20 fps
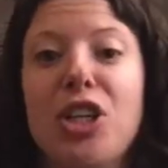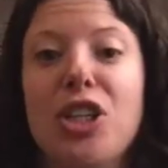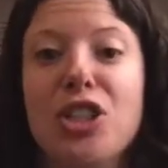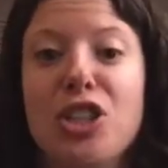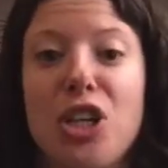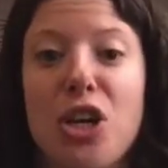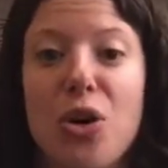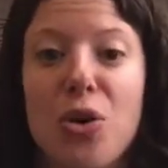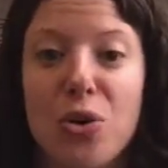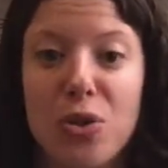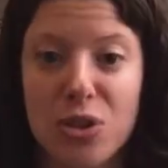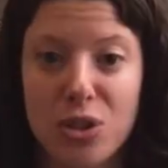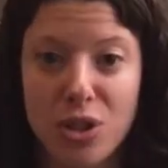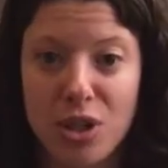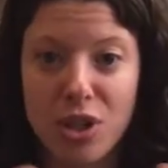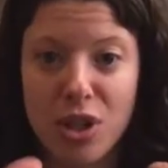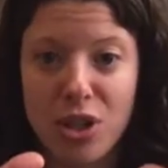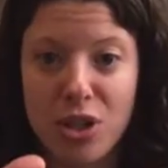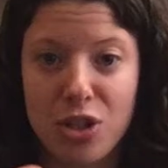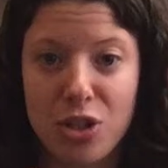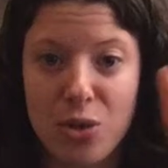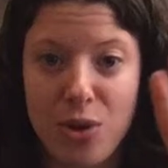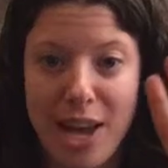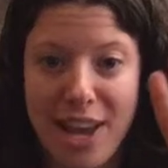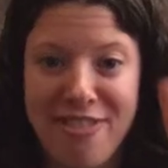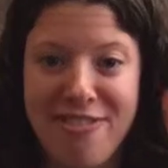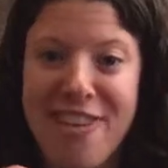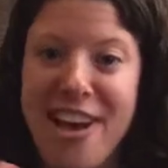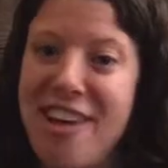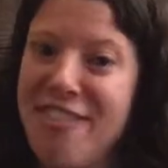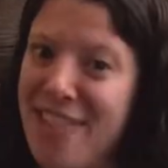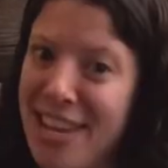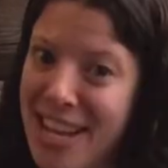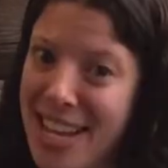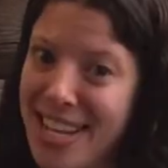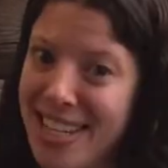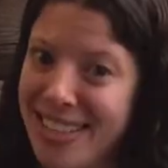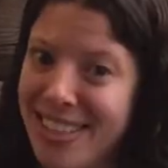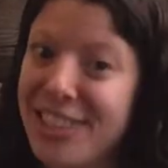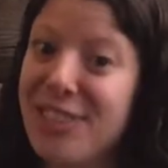So, 2 high five hands.
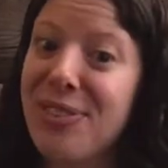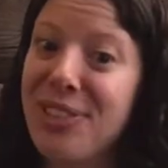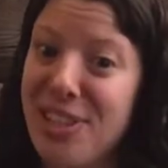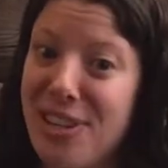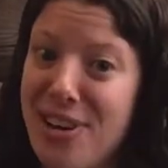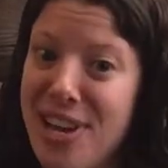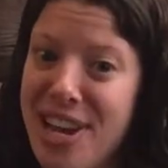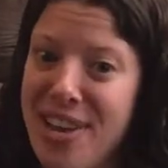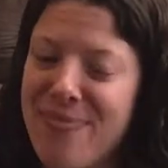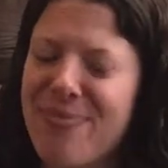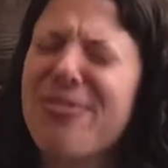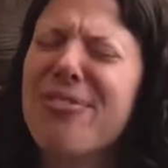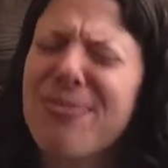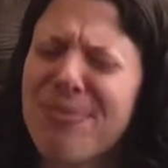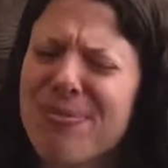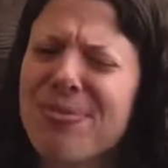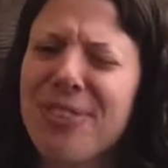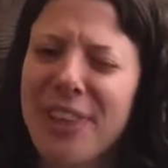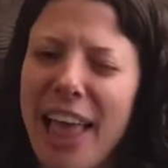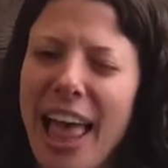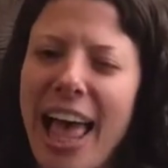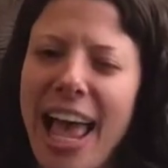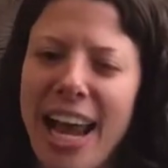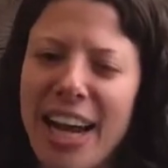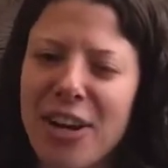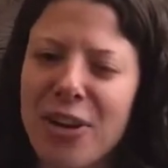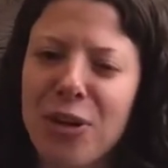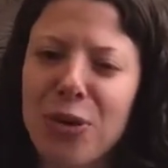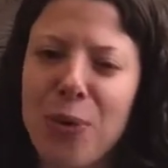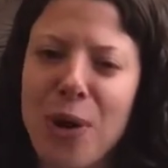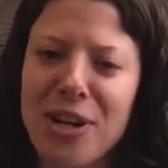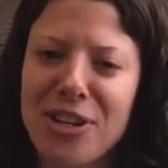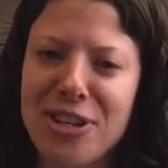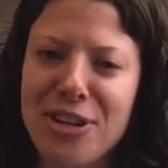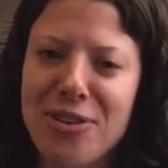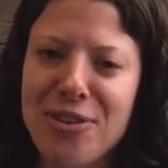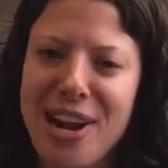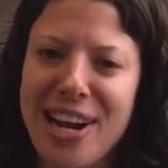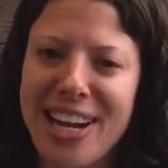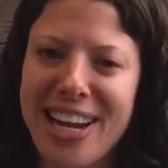Should we do it? I know you want to.
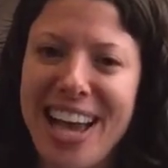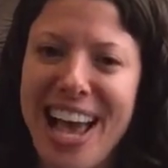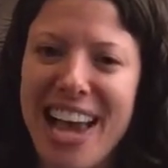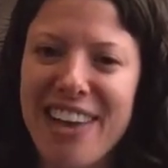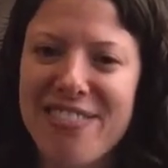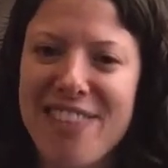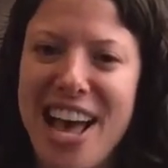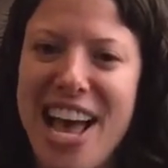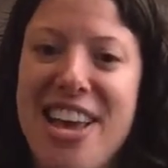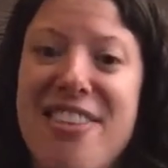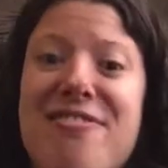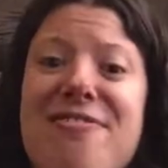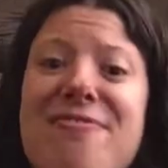Ready? High five!